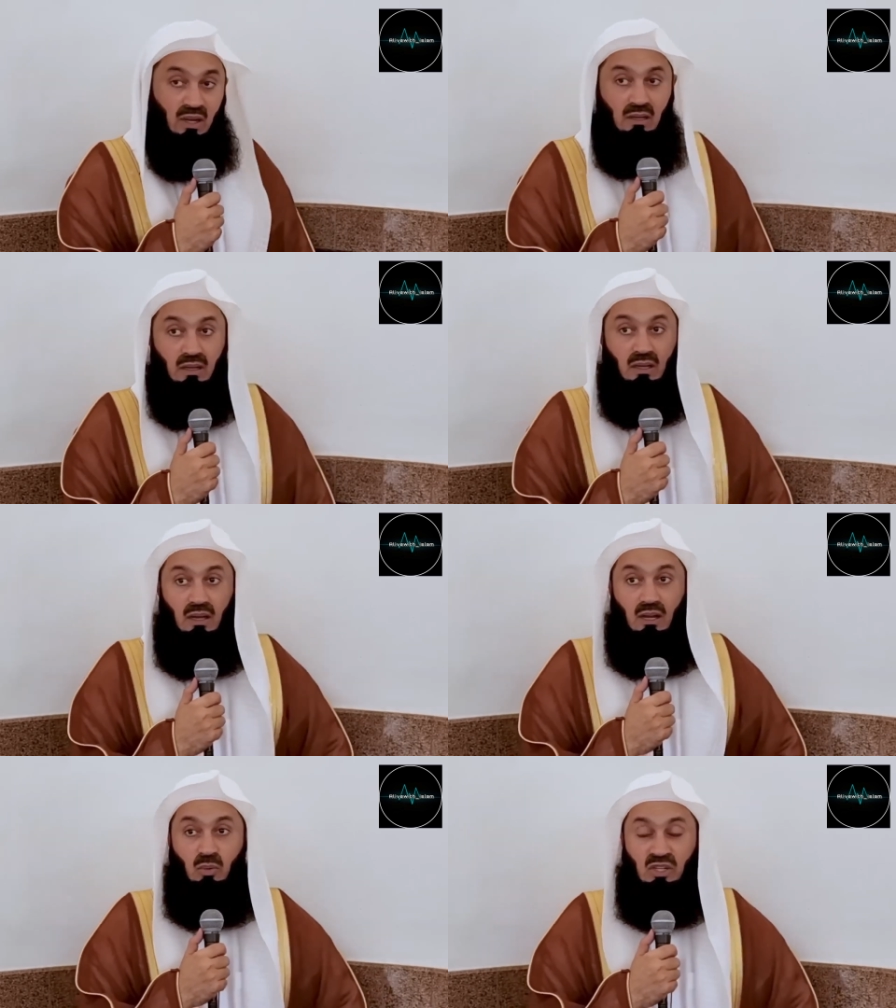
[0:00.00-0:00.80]
Well,
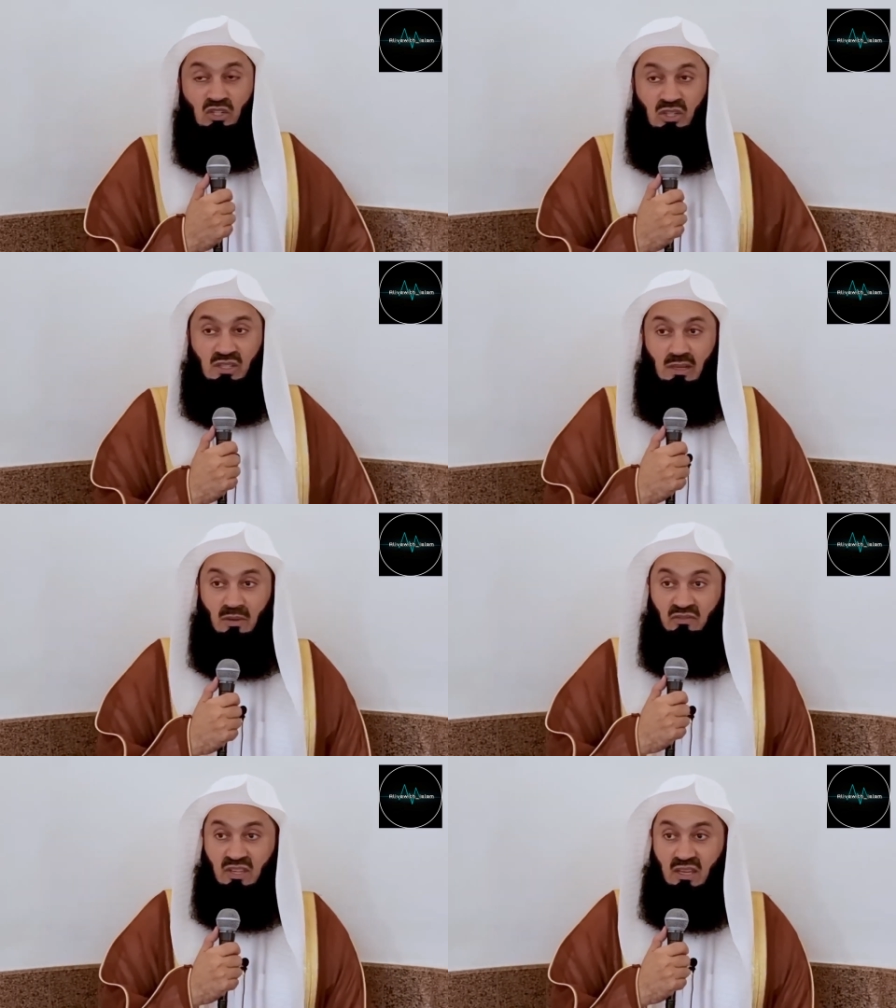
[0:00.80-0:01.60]
a question
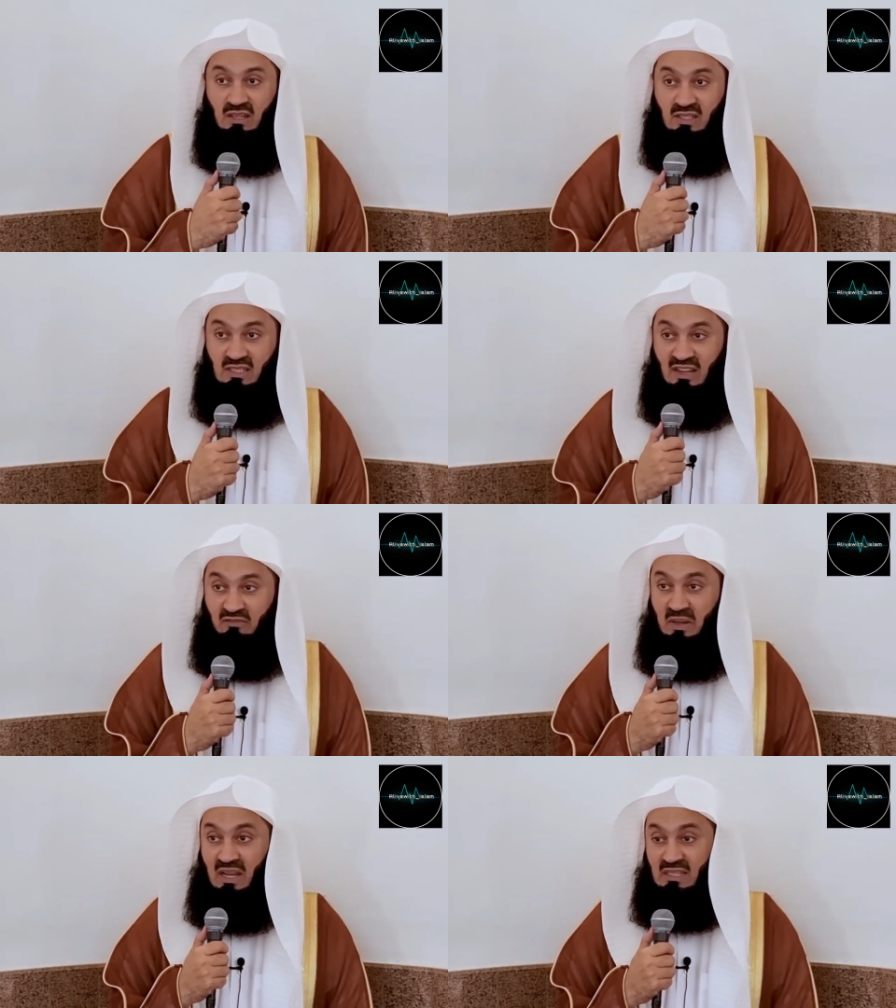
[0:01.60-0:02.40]
some of the youngsters
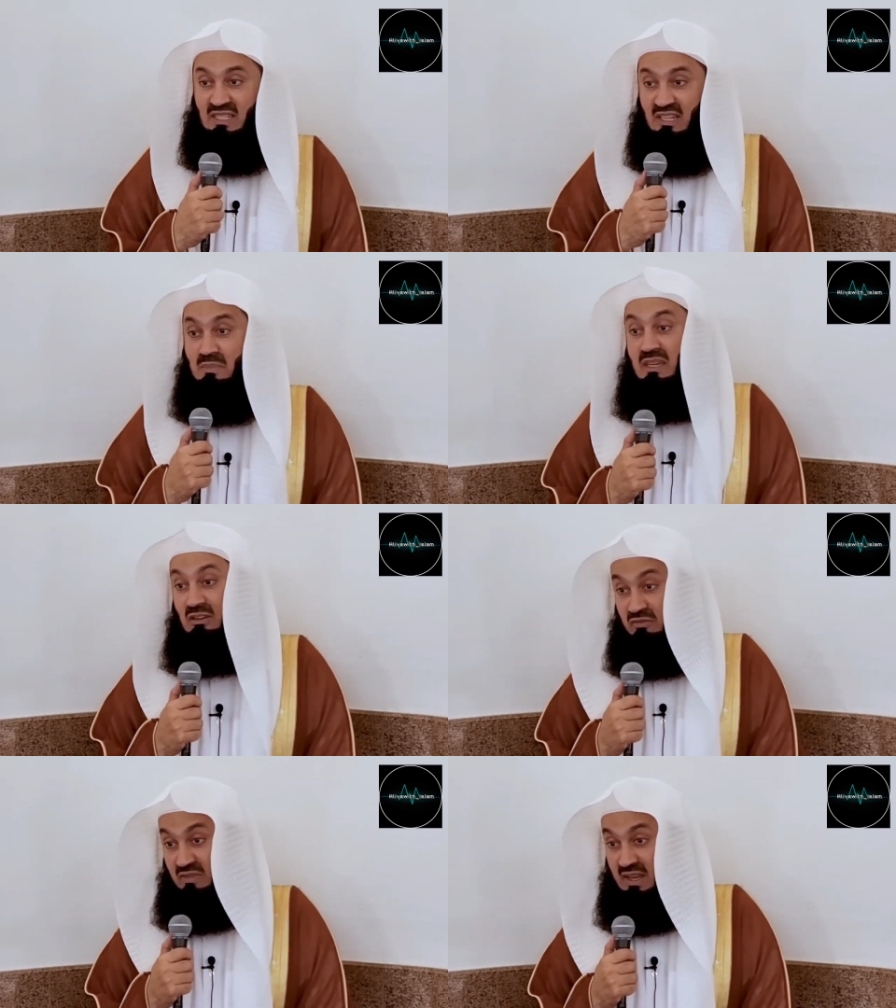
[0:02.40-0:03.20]
have been asking me
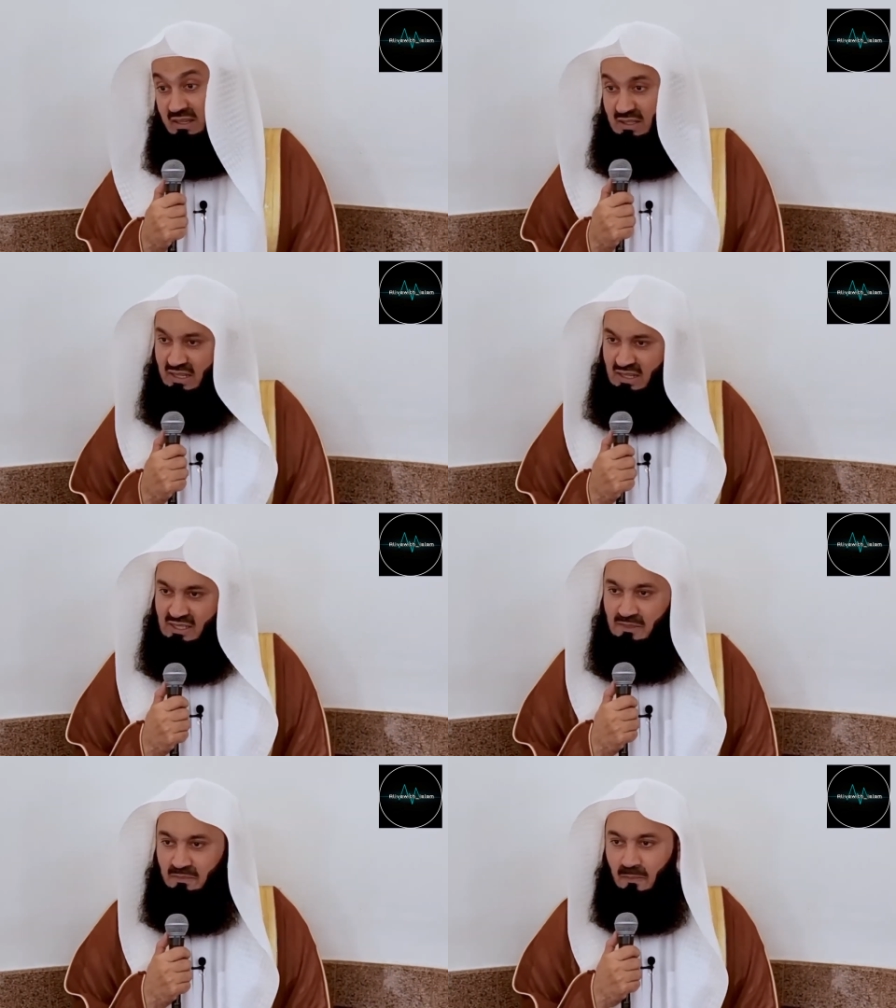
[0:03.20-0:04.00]
of late
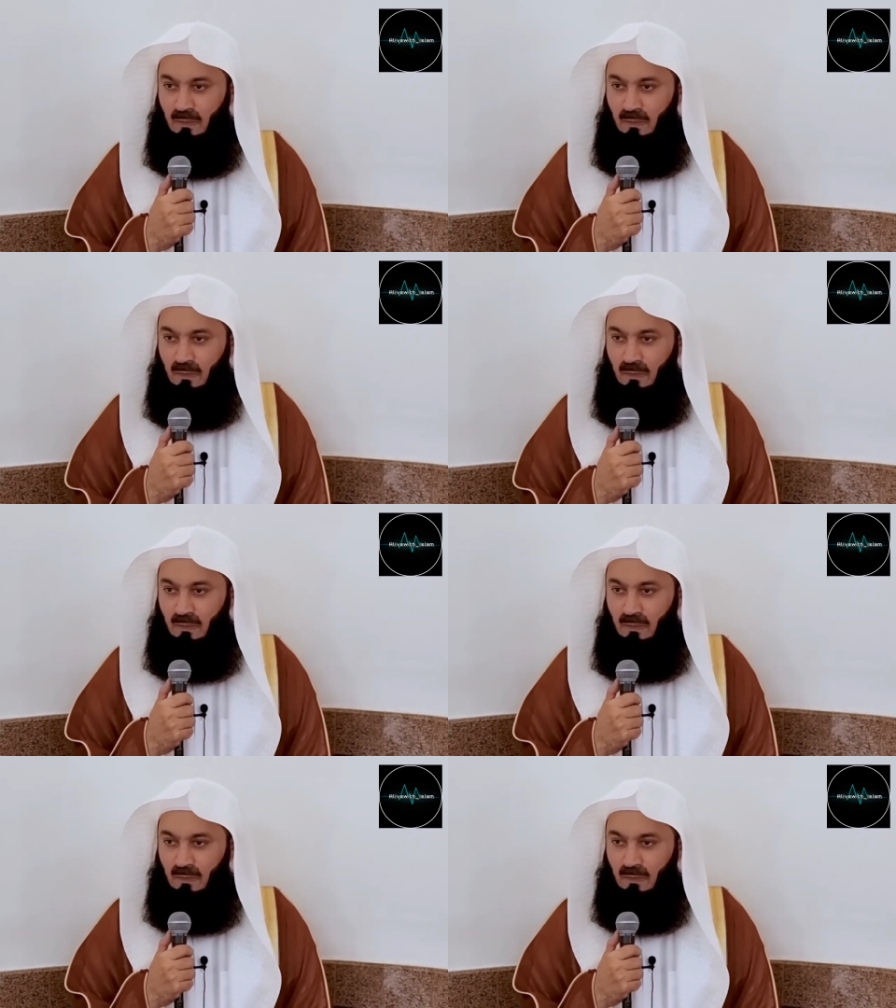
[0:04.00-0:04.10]
is